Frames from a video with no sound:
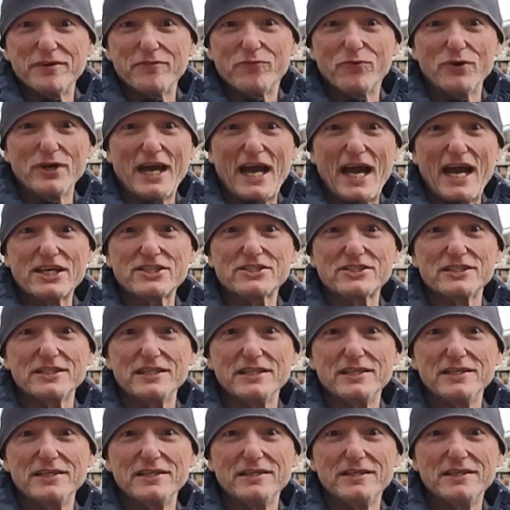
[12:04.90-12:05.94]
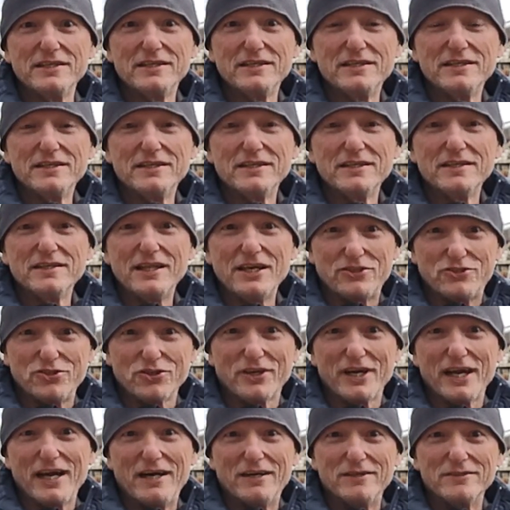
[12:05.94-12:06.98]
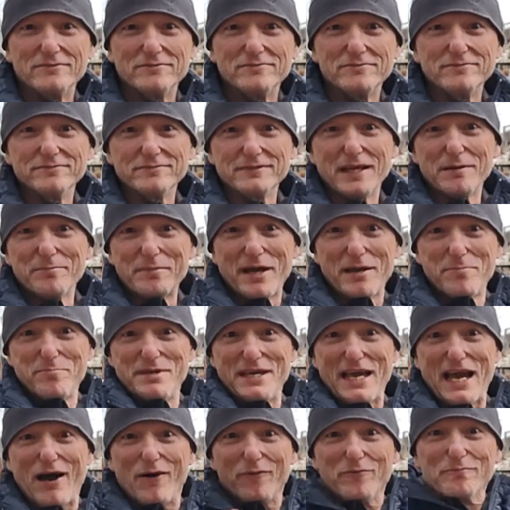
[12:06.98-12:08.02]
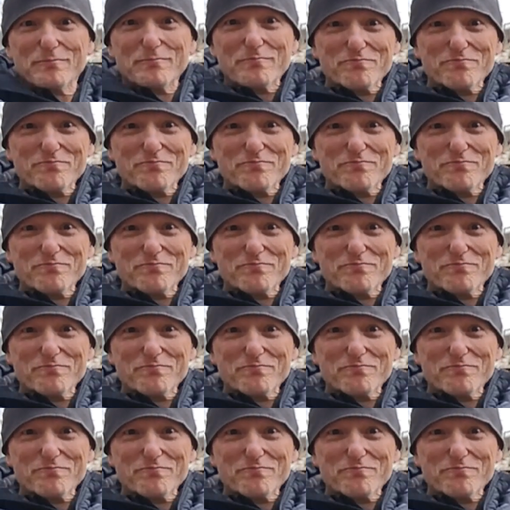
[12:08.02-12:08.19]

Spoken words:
of what actually they took out. They might be out